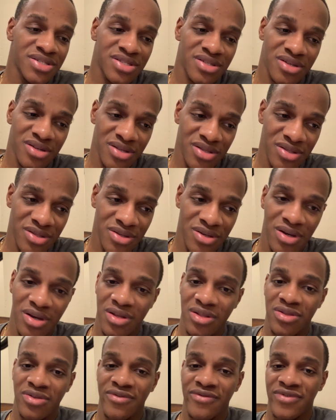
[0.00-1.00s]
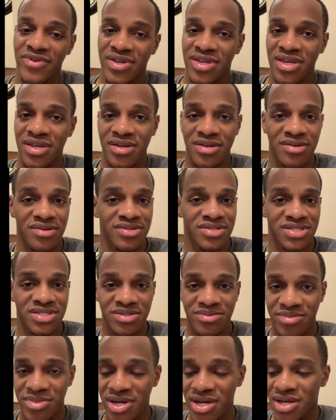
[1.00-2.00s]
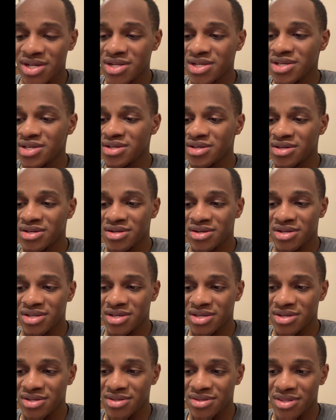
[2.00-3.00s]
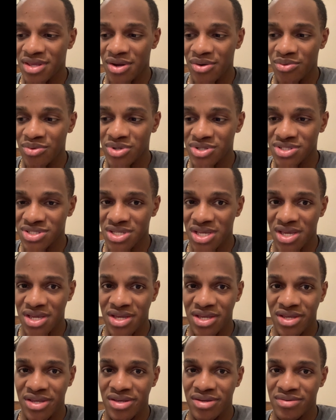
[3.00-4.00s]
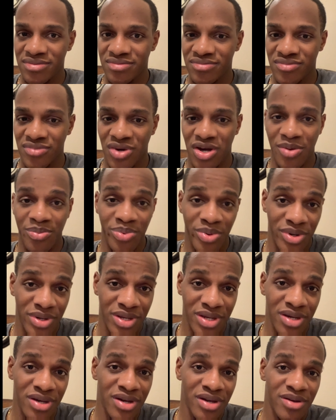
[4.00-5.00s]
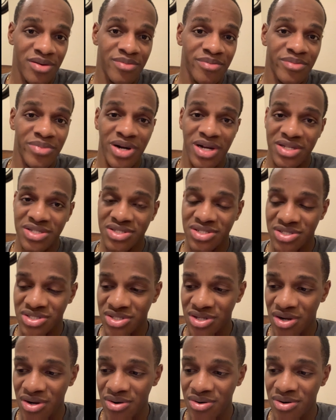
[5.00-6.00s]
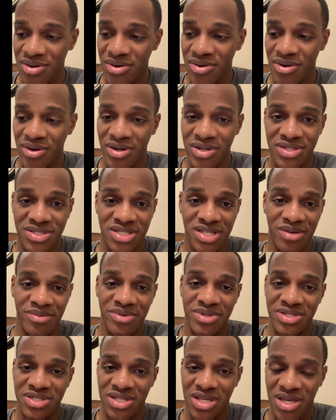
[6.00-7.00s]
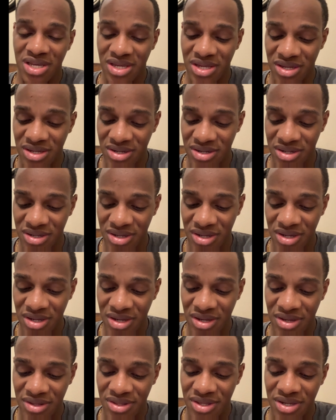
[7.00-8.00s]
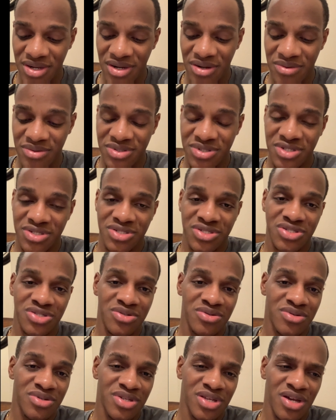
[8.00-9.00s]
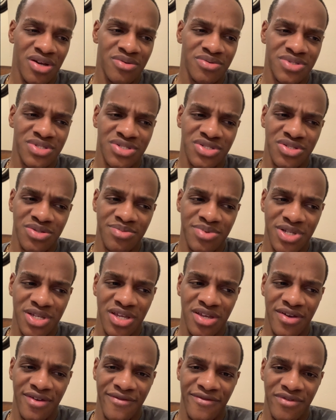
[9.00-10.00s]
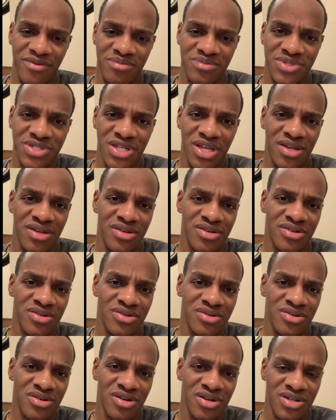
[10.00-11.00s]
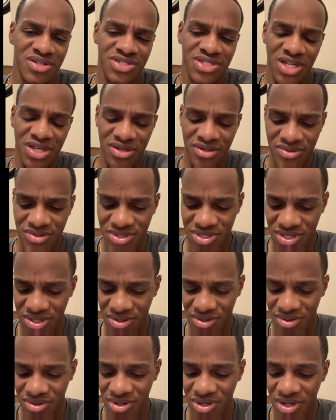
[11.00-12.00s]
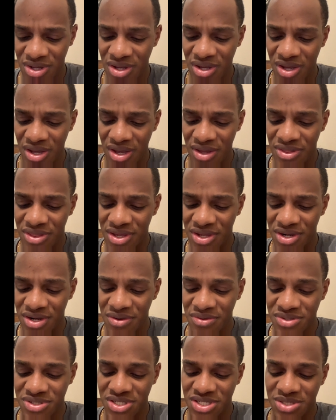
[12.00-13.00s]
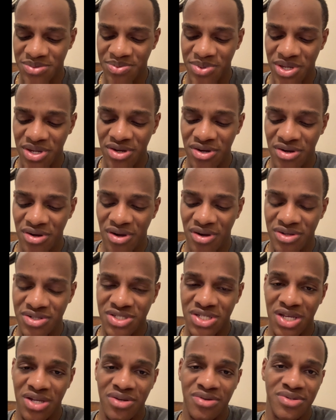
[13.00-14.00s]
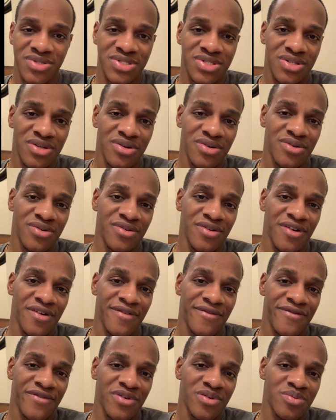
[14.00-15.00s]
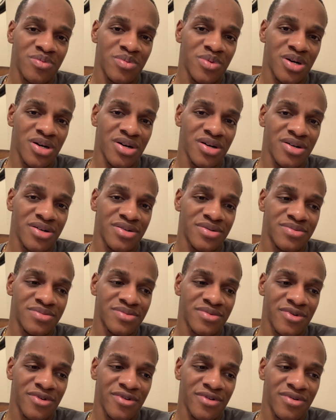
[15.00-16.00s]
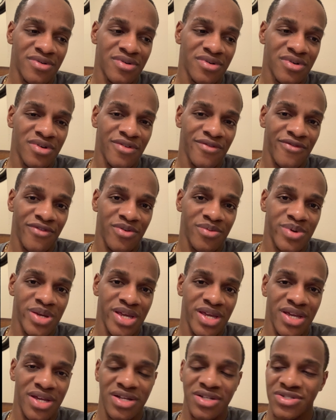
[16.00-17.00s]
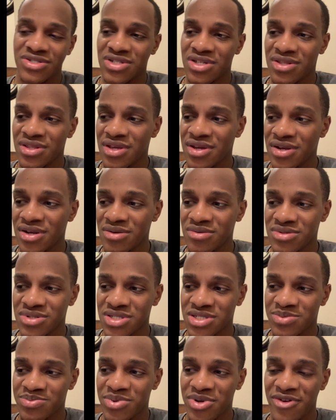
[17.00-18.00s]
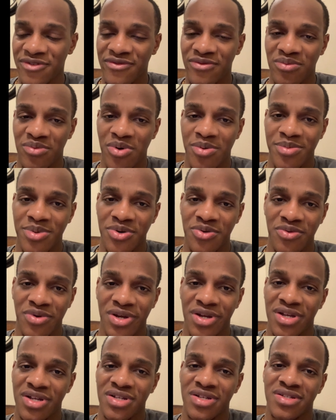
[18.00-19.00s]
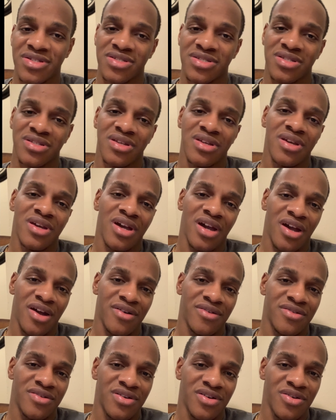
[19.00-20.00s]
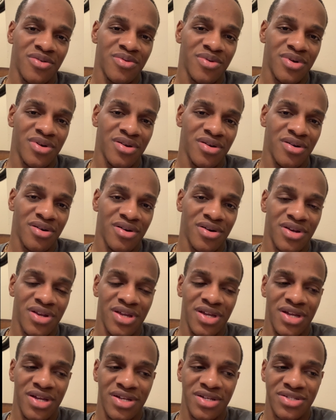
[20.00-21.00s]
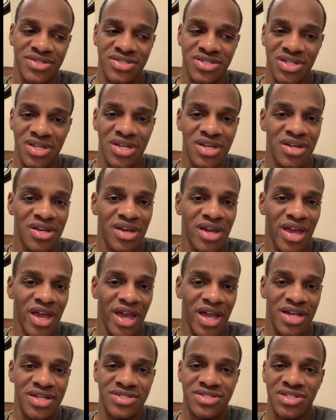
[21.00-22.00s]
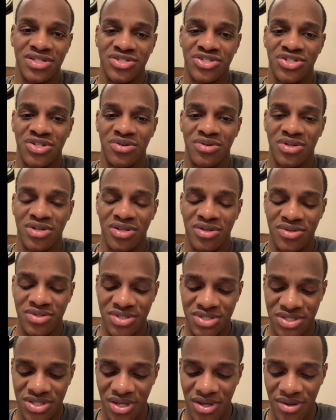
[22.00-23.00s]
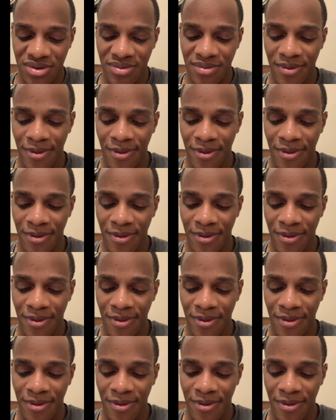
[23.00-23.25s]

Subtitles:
the haluva kick on somebody, and then there was a uppercut by Cesaro on Sami Zayn, and then there was it was a super kick from Jey Uso, and then there was a spear on Jey Uso from Edge, and then there was a spear from Roman Reigns out of nowhere on Edge as the show closes up.